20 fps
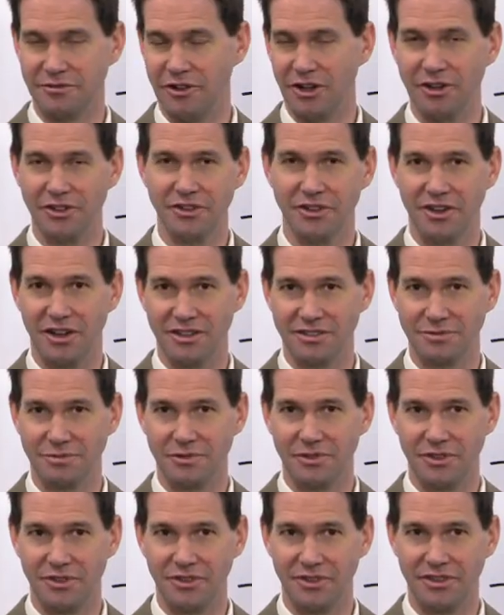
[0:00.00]
of all the
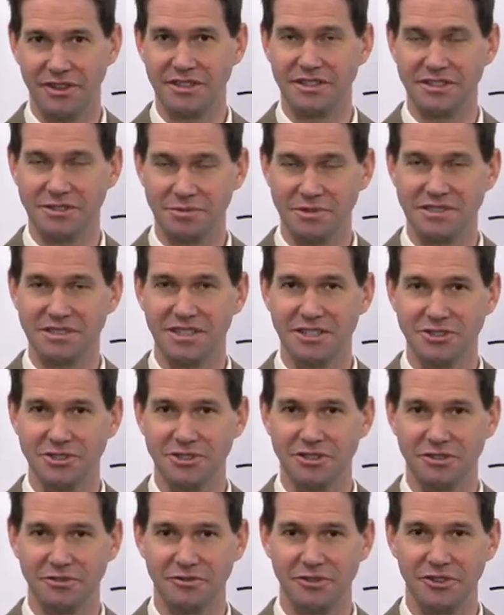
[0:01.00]
Gospels, the
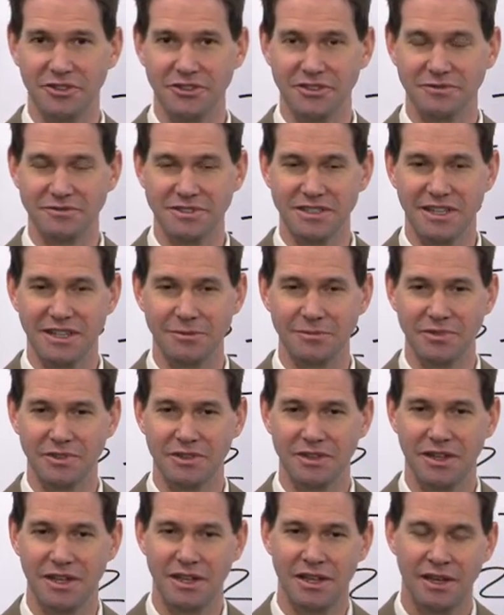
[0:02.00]
dispensation of the fullness of
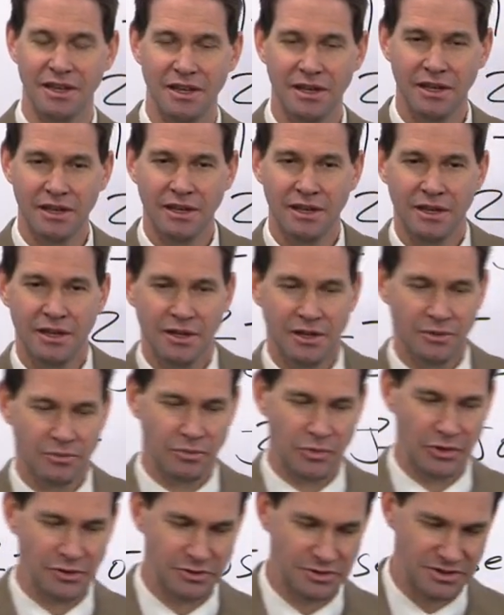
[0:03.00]
times.
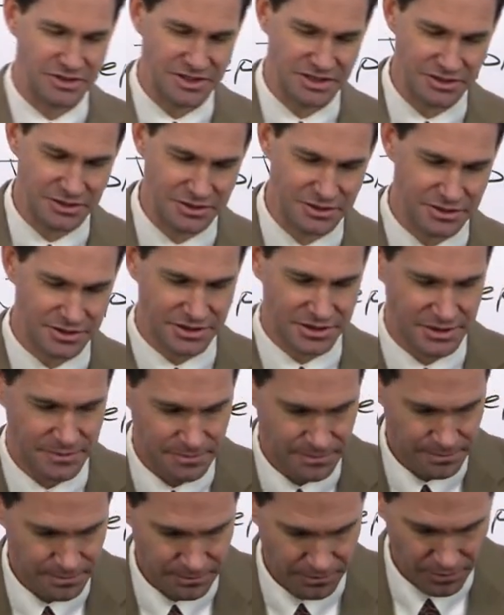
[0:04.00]
Brothers and sisters,
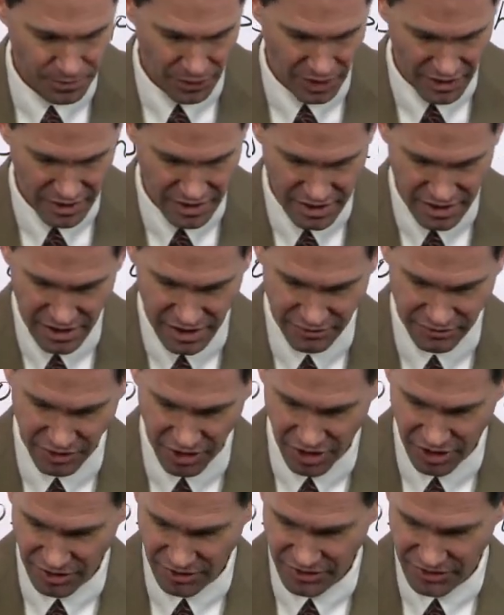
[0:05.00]
of
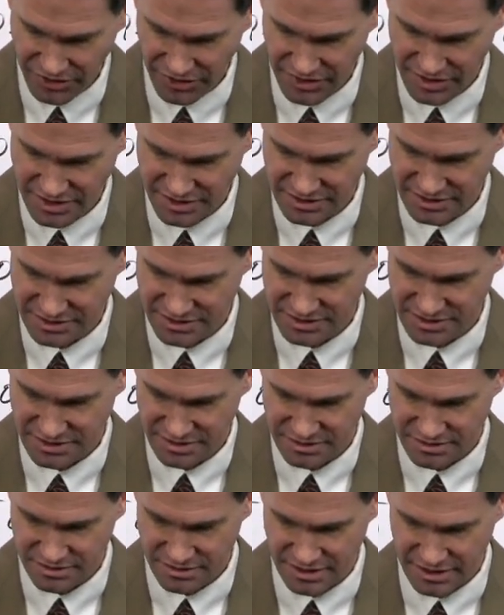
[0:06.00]
all the
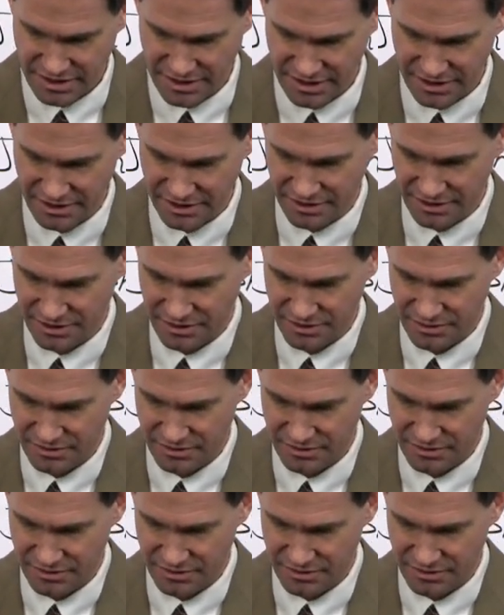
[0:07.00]
things uh,